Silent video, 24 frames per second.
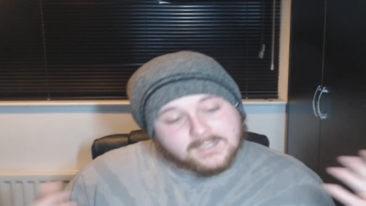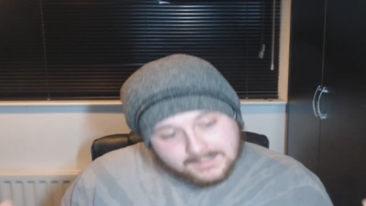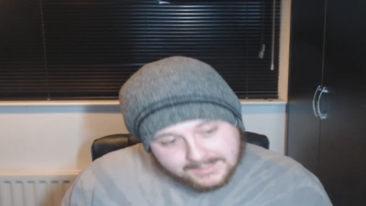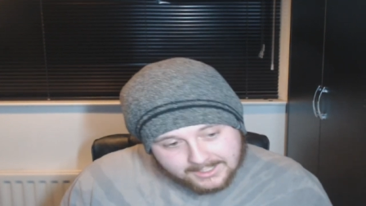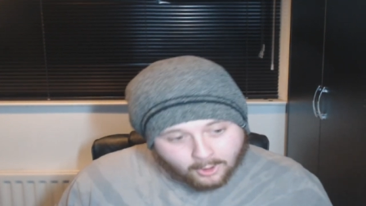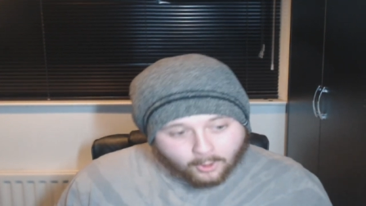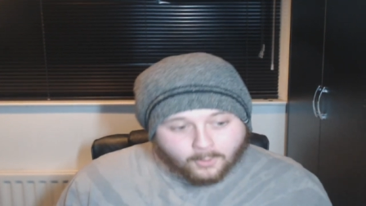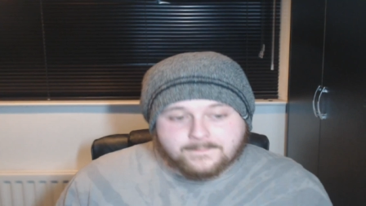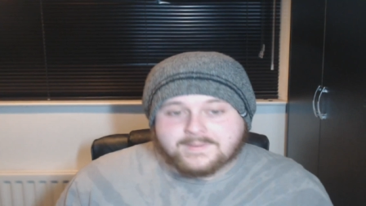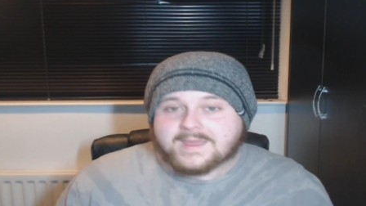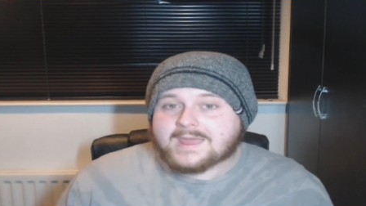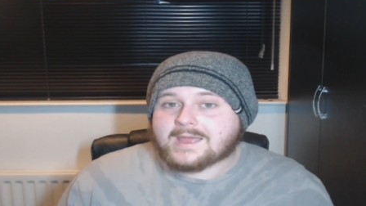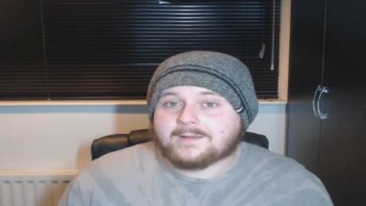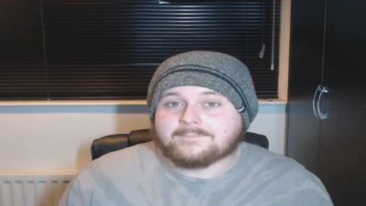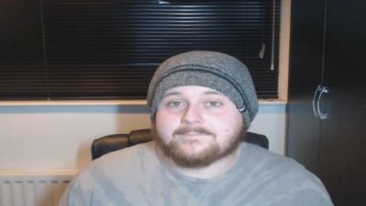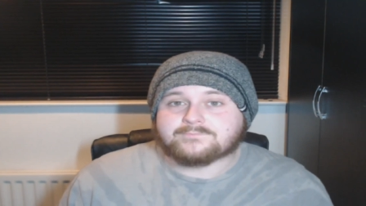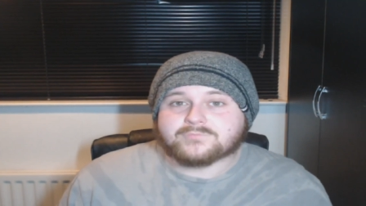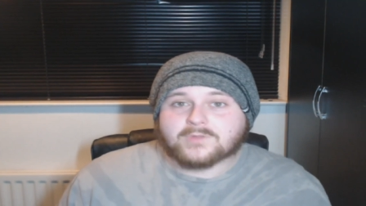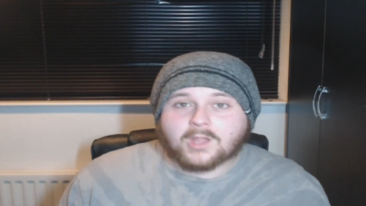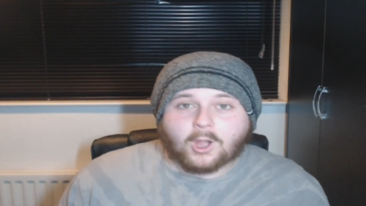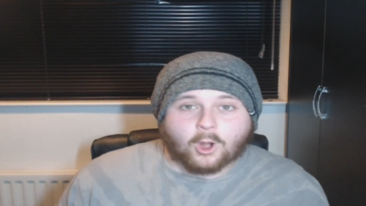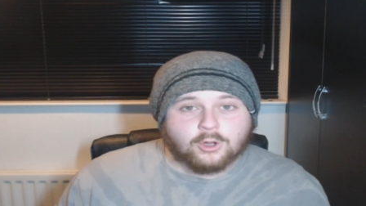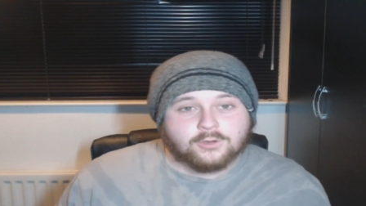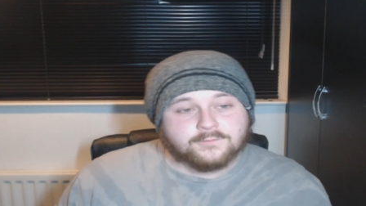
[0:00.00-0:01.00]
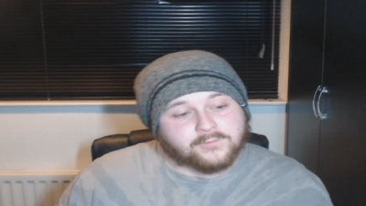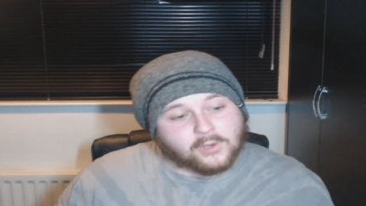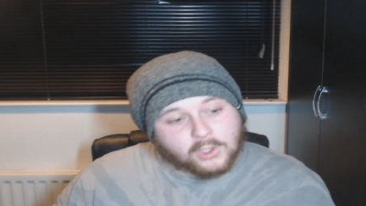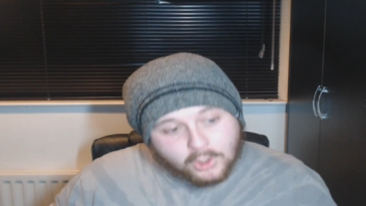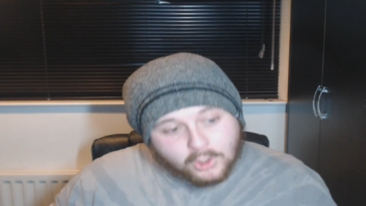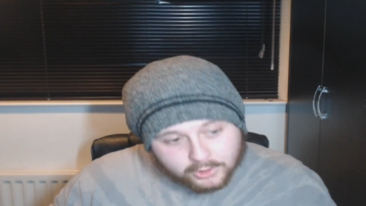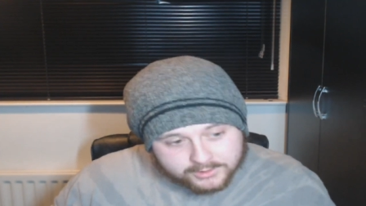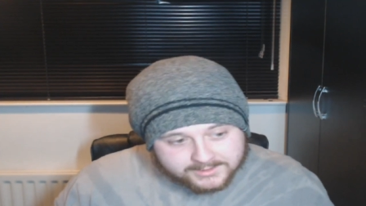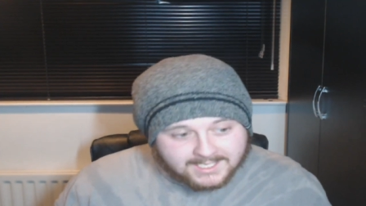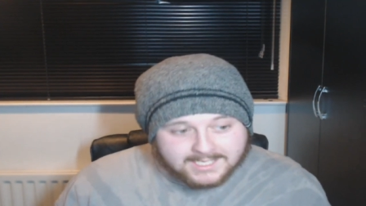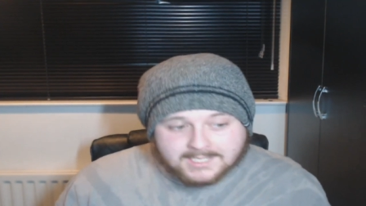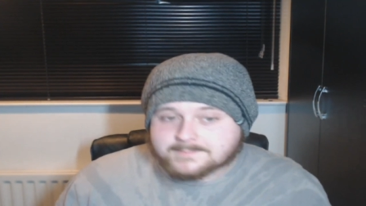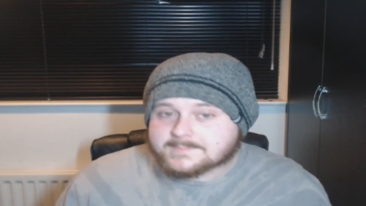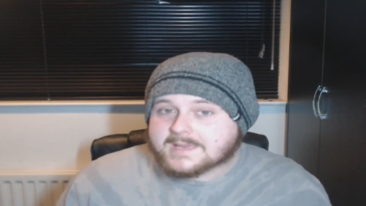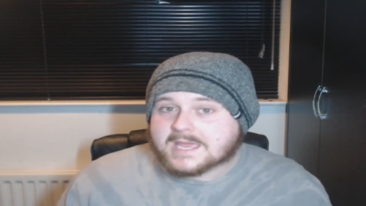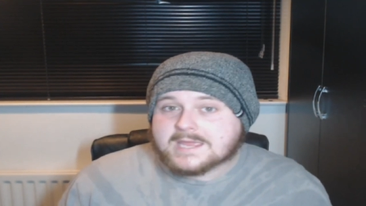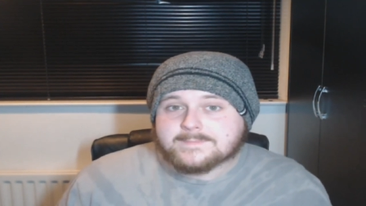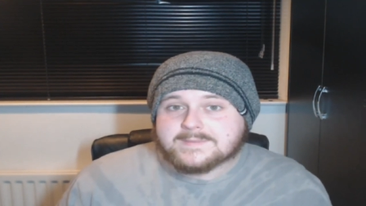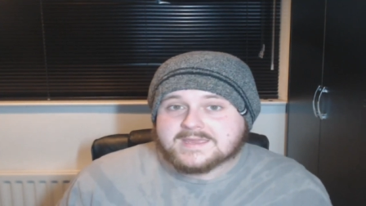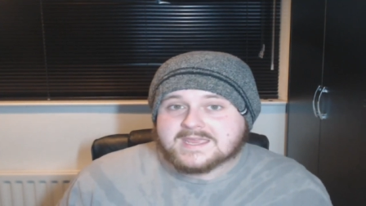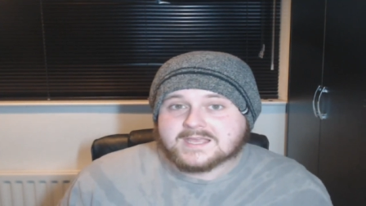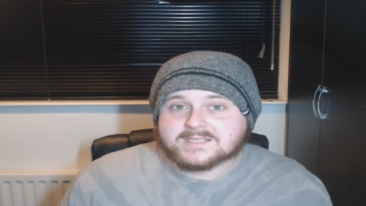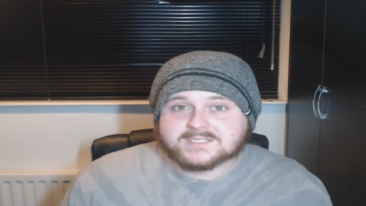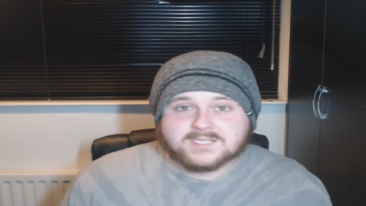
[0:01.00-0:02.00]
Little bit overlooking
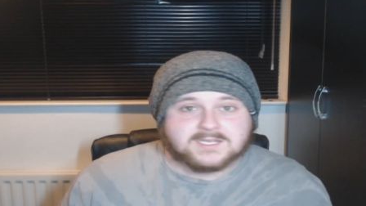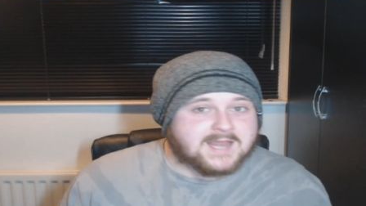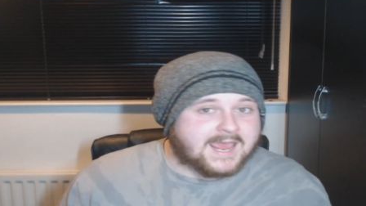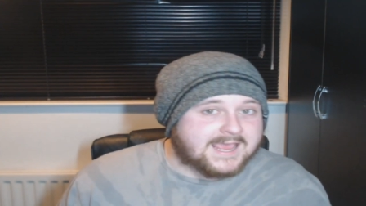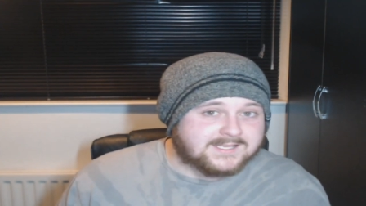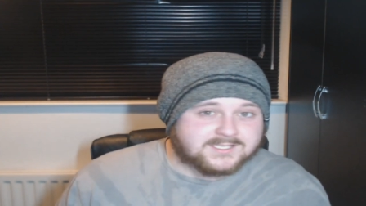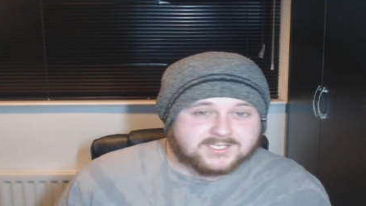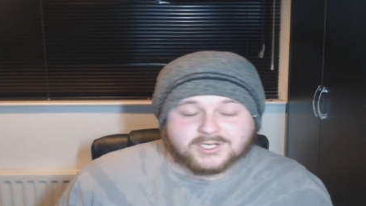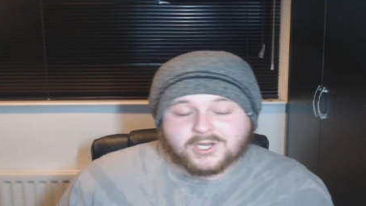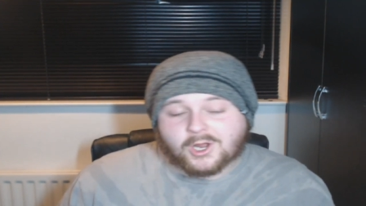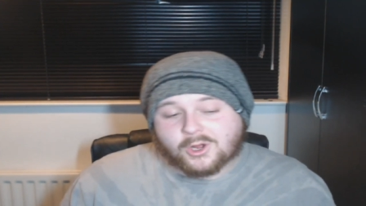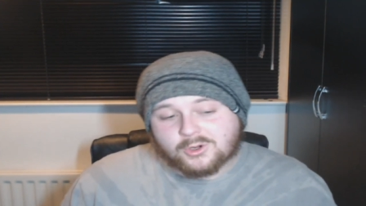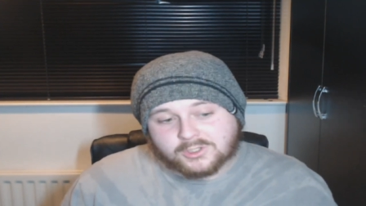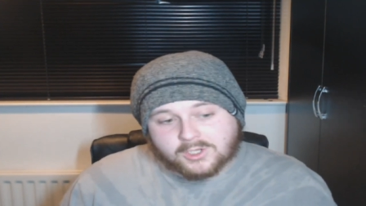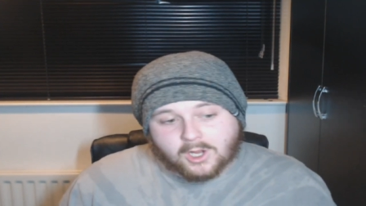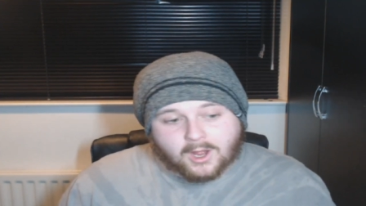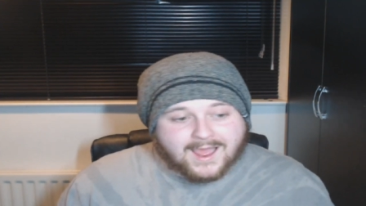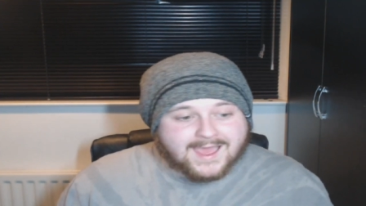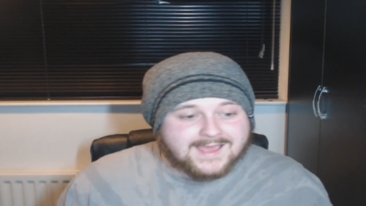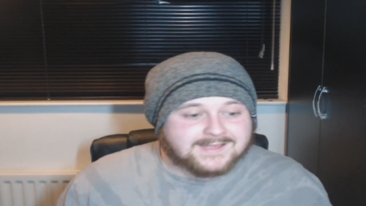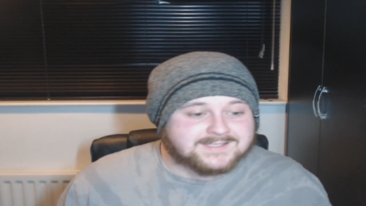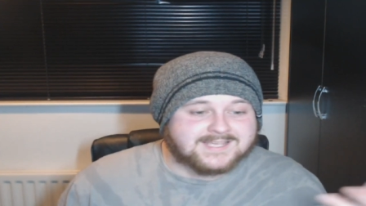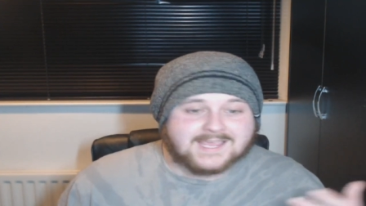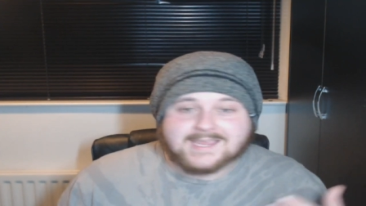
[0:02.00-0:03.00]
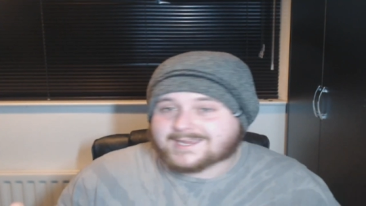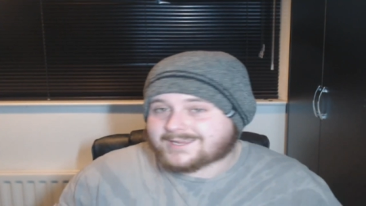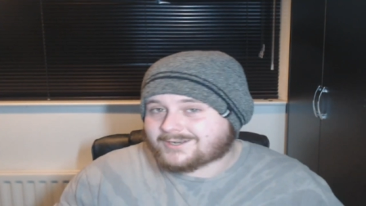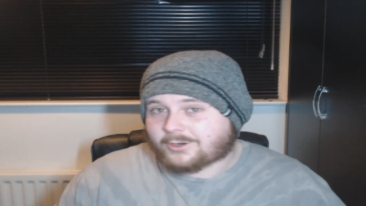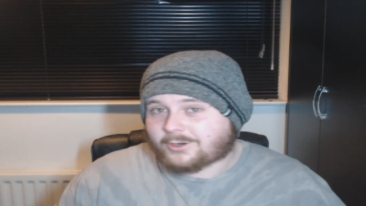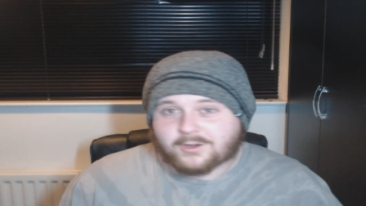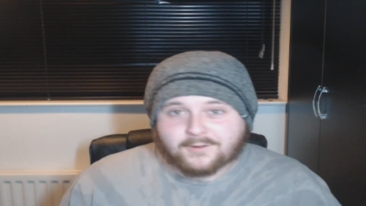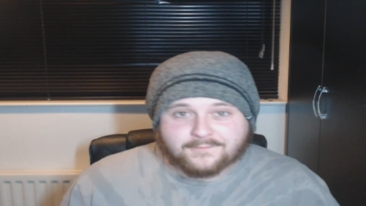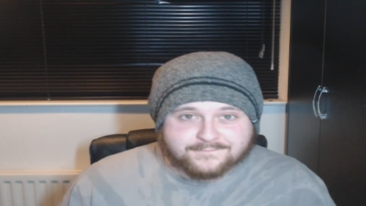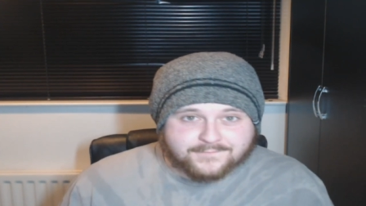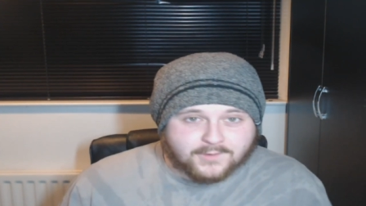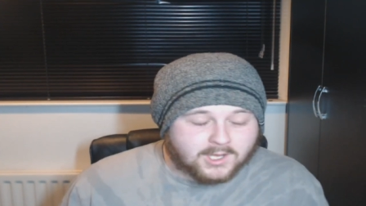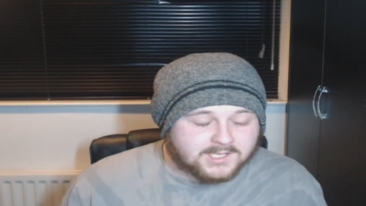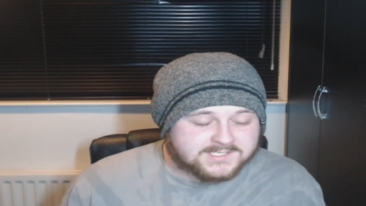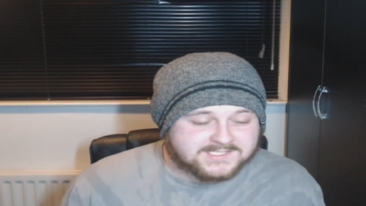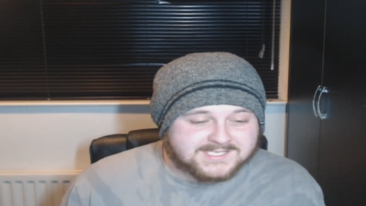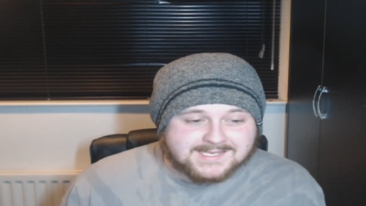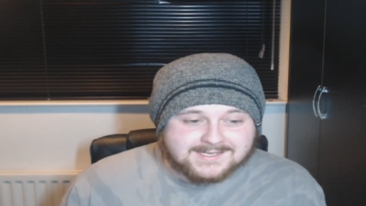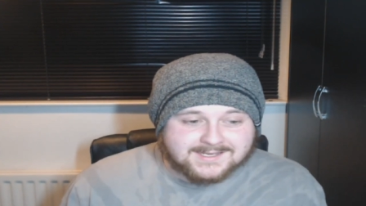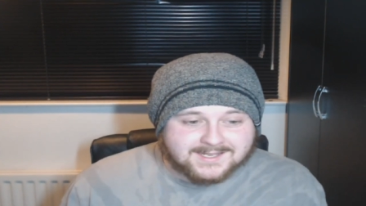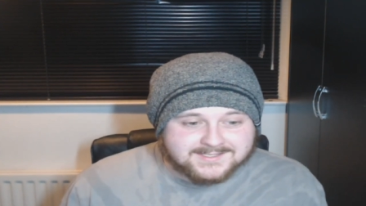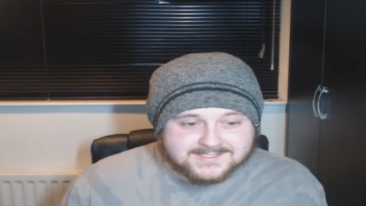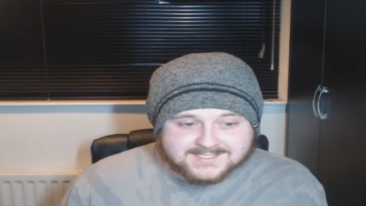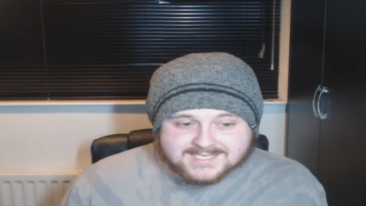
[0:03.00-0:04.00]
maybe as an 8-0 guy taking on a
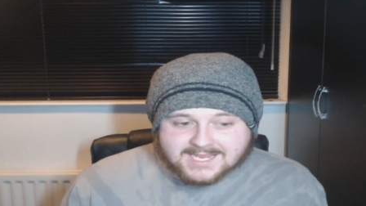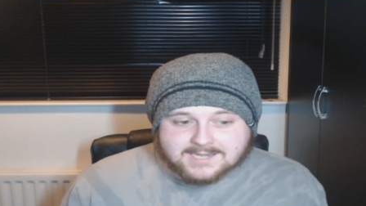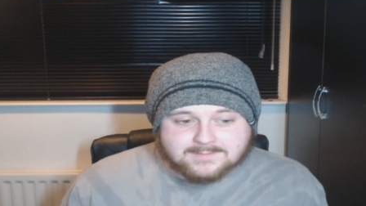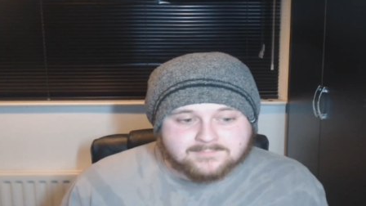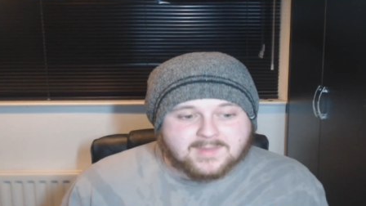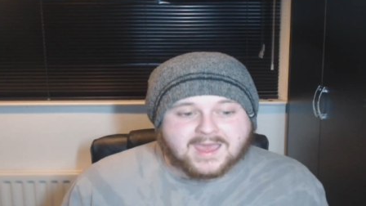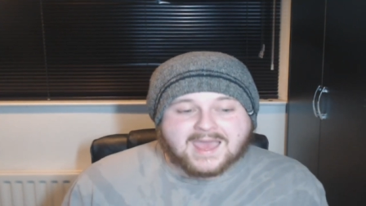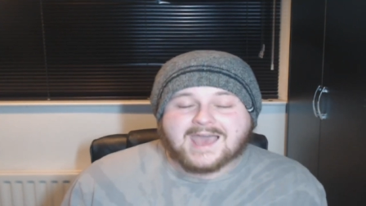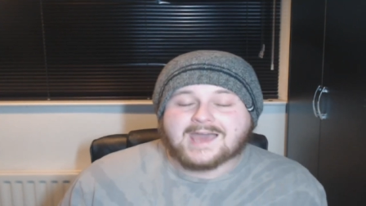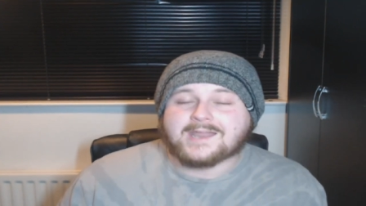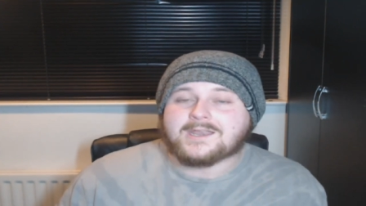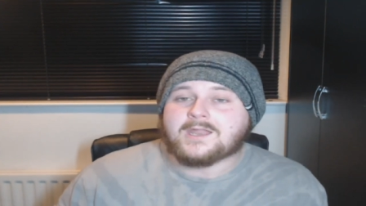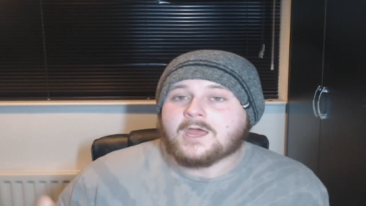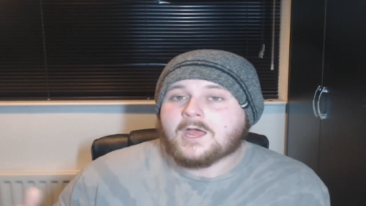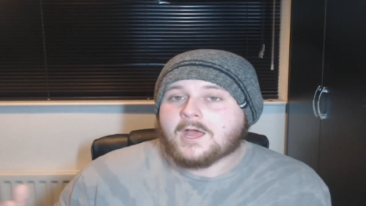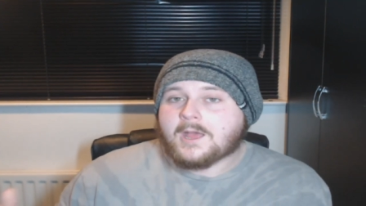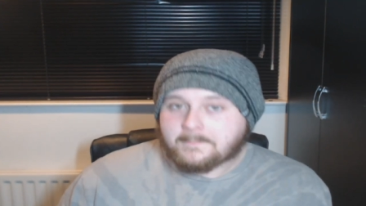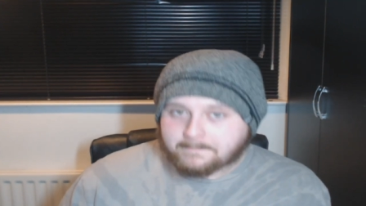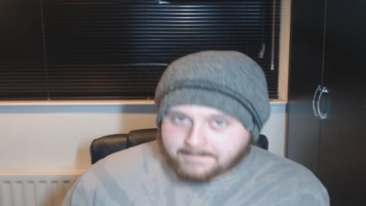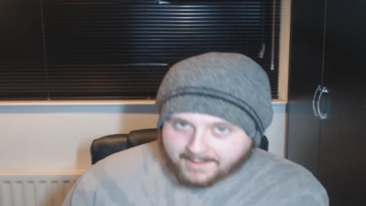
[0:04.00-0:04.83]
13-10 man?